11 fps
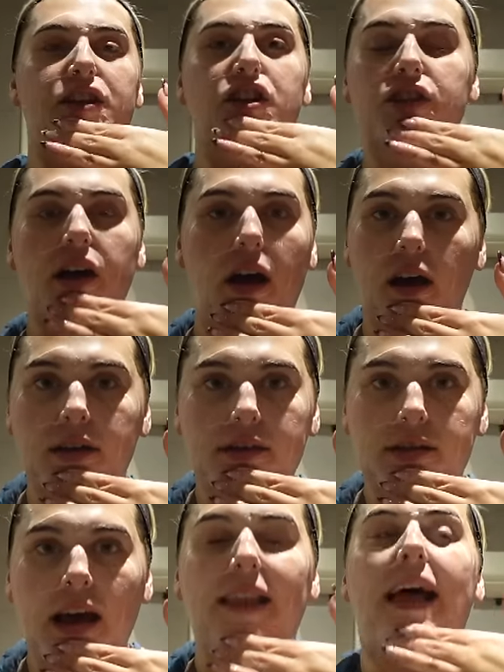the
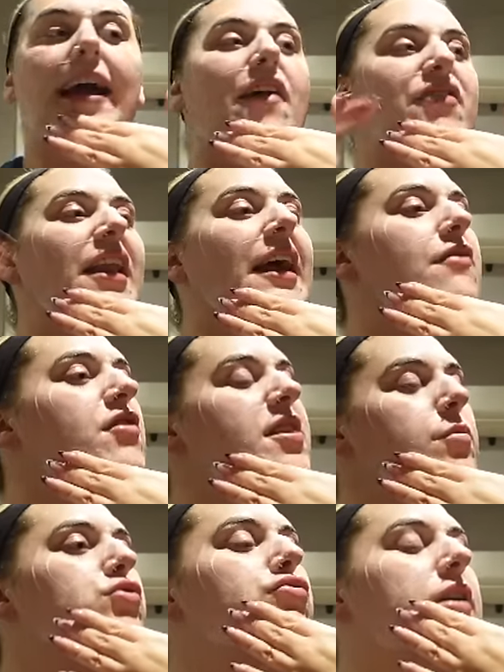desserts. Like, I feel like everything
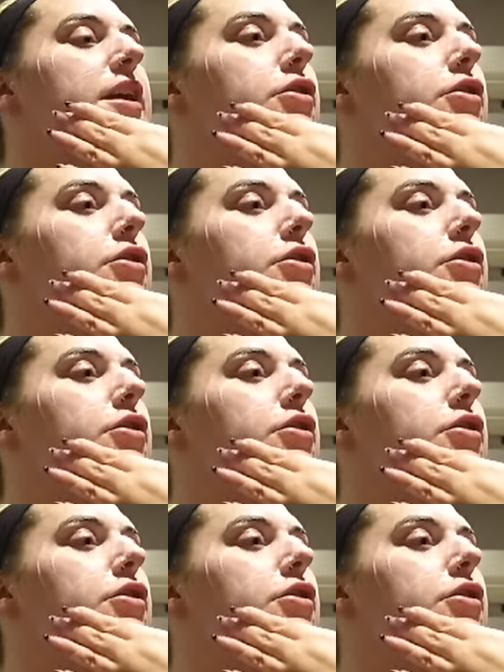was really